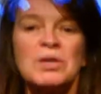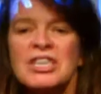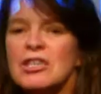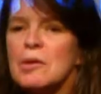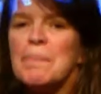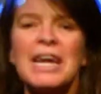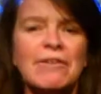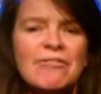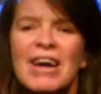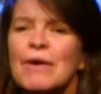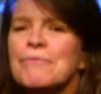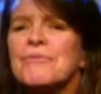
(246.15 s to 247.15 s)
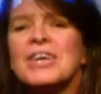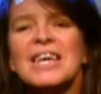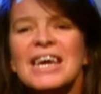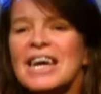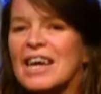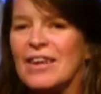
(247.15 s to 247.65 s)
which has been around for
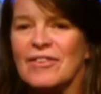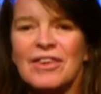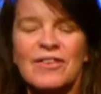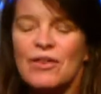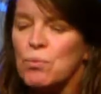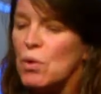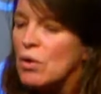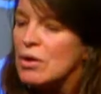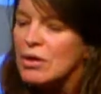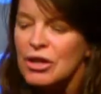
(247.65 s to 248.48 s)
years, this is what,